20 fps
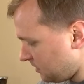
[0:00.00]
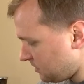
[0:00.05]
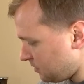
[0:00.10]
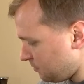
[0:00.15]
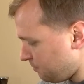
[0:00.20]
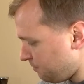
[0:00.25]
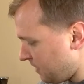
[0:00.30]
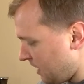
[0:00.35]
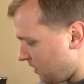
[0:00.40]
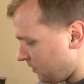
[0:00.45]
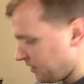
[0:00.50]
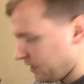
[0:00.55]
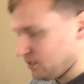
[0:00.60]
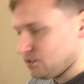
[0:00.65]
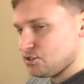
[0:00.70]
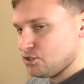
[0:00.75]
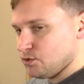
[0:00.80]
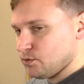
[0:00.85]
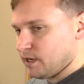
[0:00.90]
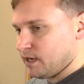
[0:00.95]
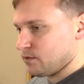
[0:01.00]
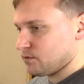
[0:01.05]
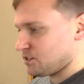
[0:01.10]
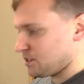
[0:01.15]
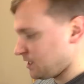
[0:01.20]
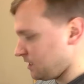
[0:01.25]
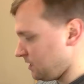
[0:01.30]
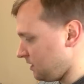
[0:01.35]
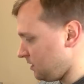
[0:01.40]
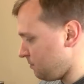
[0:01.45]
That's about a
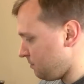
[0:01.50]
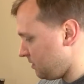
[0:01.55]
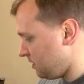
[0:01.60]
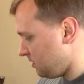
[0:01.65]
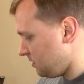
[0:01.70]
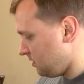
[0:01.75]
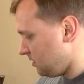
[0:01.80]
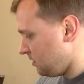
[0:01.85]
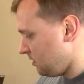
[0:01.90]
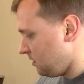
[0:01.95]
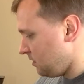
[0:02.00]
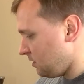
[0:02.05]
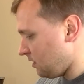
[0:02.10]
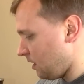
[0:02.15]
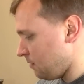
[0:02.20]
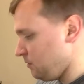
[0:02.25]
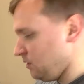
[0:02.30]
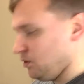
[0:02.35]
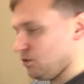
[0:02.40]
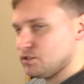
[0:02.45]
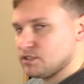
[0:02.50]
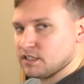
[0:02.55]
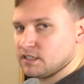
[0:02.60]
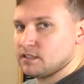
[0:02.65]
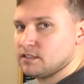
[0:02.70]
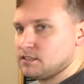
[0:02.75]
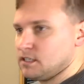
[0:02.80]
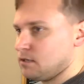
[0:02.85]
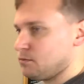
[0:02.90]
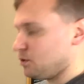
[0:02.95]
2-ounce cup. I'm
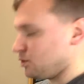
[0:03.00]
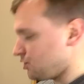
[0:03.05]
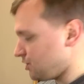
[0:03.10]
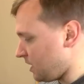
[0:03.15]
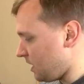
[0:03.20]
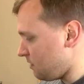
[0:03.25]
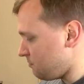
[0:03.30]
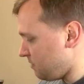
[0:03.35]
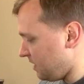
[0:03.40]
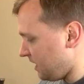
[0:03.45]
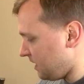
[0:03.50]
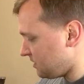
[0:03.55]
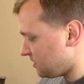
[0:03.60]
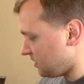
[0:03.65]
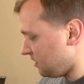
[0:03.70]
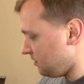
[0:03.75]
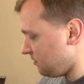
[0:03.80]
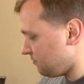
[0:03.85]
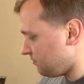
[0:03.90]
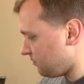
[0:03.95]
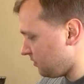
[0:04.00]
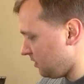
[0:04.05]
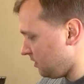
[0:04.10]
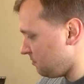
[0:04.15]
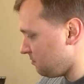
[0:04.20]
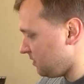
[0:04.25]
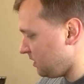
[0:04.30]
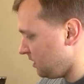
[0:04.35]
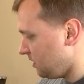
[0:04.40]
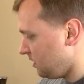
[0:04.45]
using the double shot basket
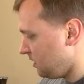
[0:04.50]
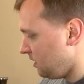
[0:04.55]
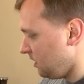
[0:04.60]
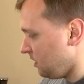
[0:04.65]
from